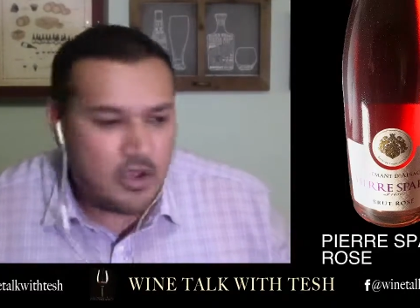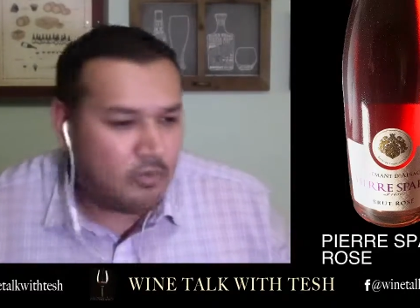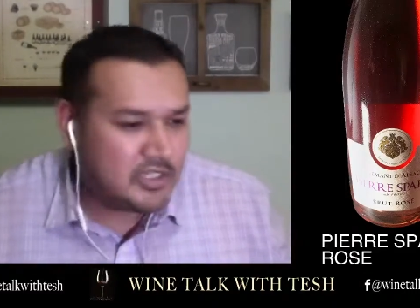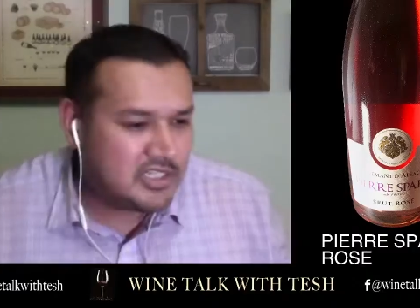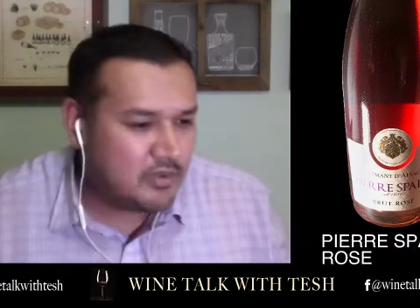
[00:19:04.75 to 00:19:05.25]

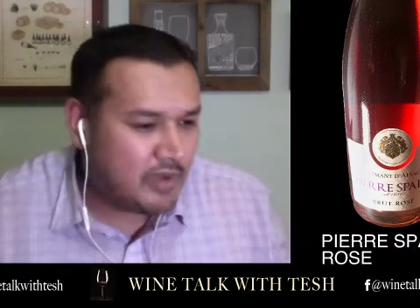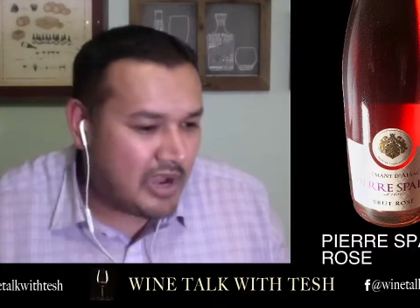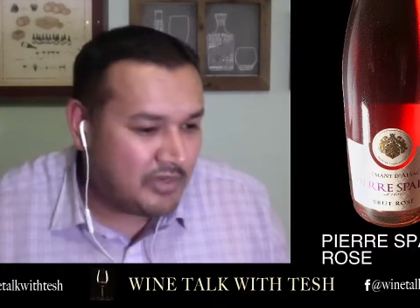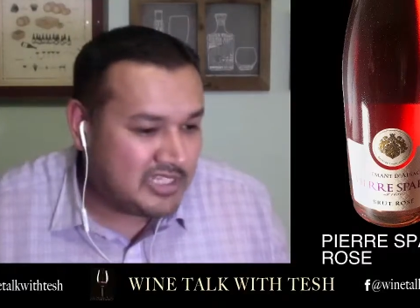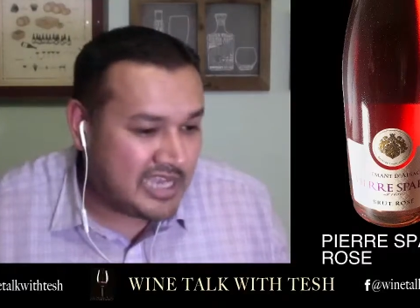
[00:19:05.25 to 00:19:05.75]
What's the
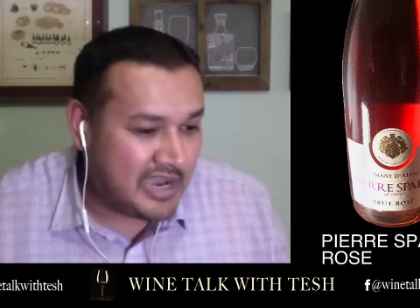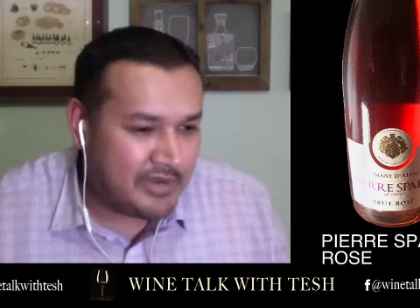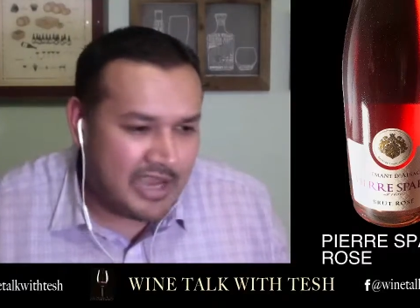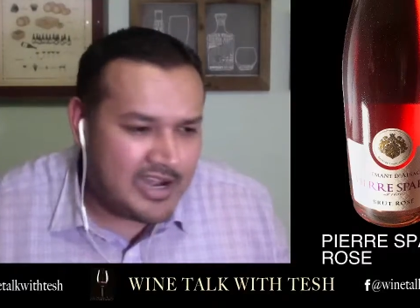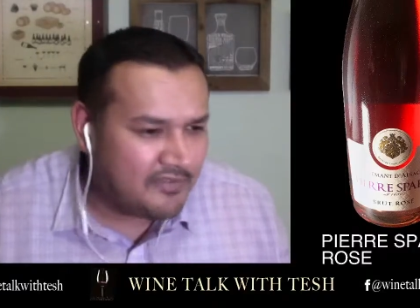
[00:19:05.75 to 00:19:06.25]
wowie
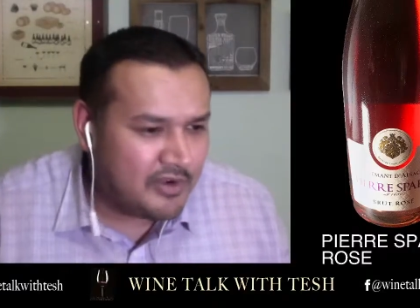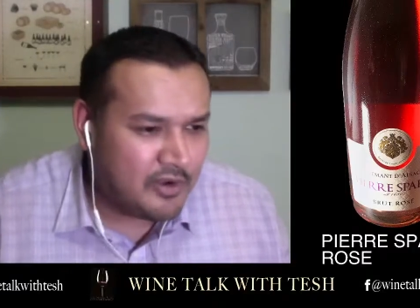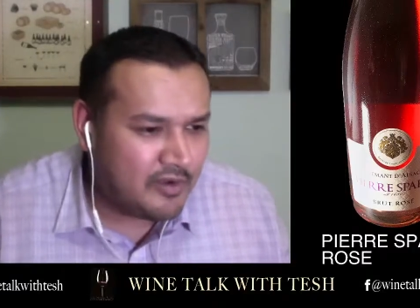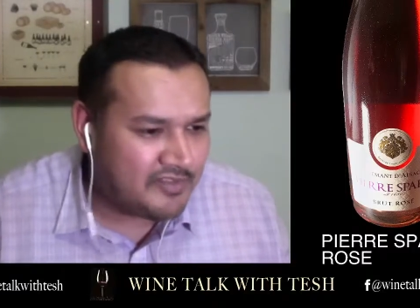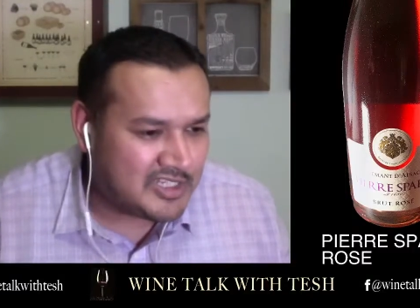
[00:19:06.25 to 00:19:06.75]
zowie? I never
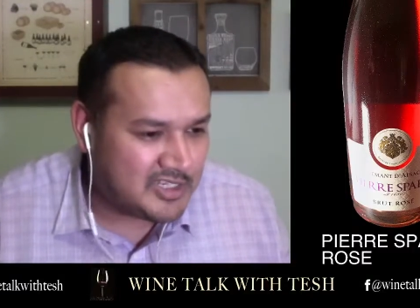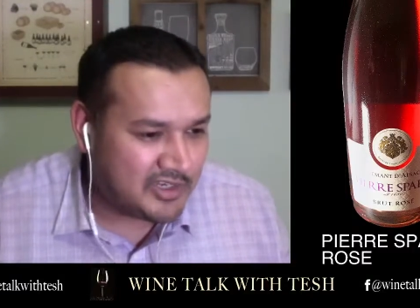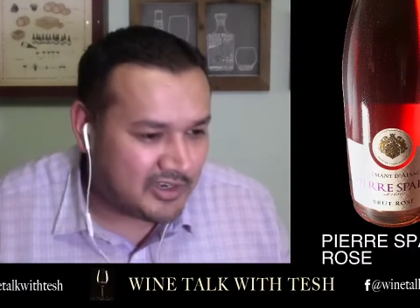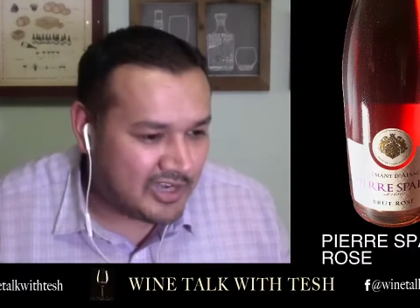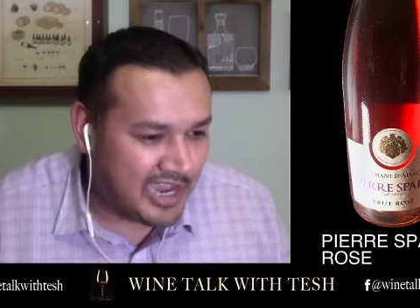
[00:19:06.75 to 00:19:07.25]
know if that's
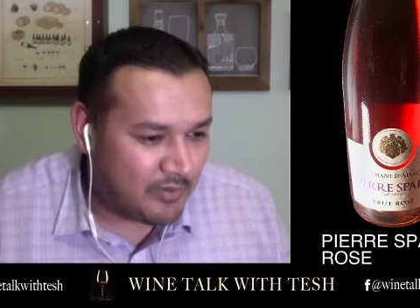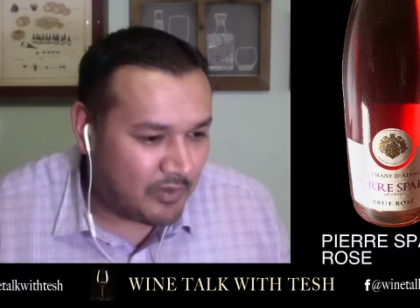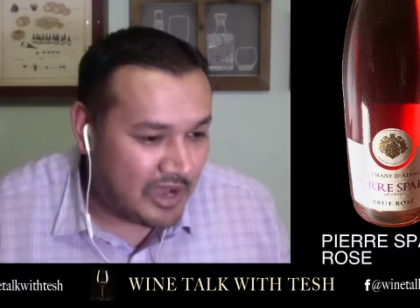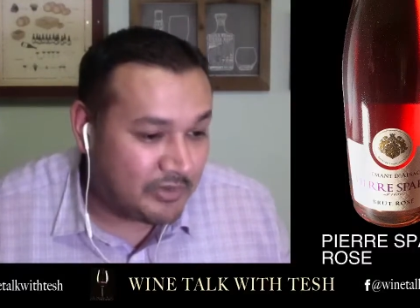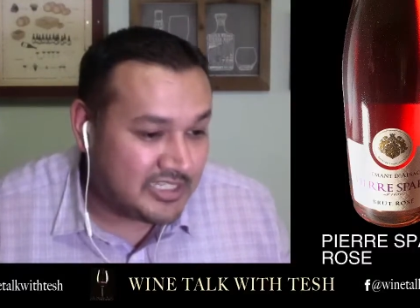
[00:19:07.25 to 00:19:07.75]
good or not.
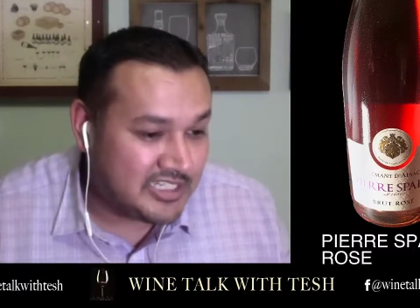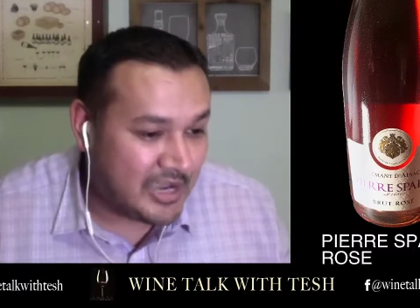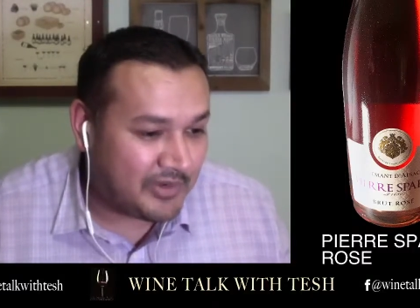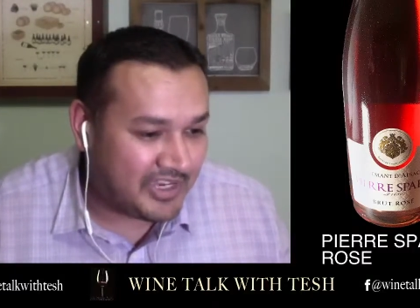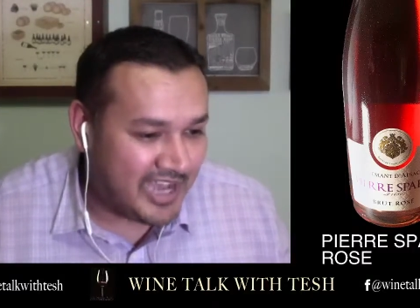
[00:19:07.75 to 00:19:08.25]
Wowie
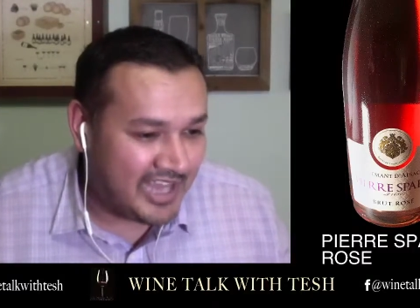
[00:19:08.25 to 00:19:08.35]
zowie.